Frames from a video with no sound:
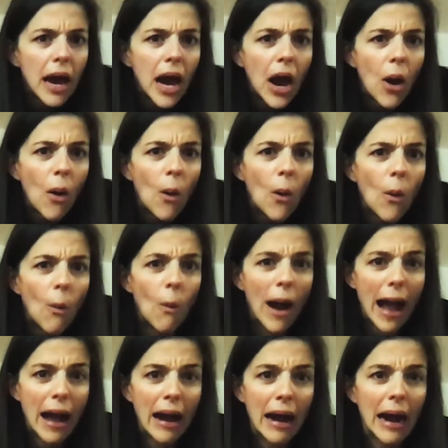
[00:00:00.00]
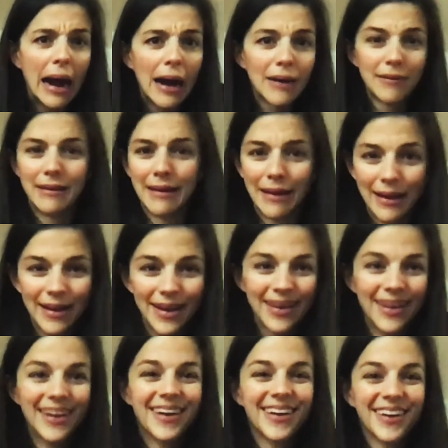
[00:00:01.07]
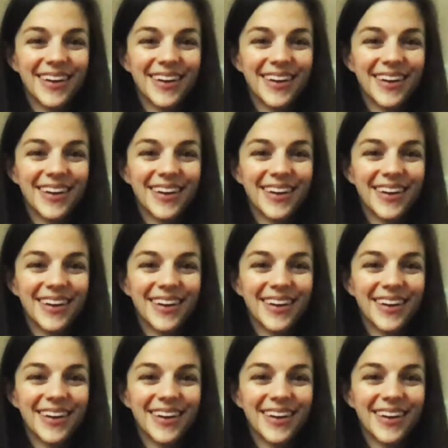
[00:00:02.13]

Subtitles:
Yeah. So if it's a chocolate, they break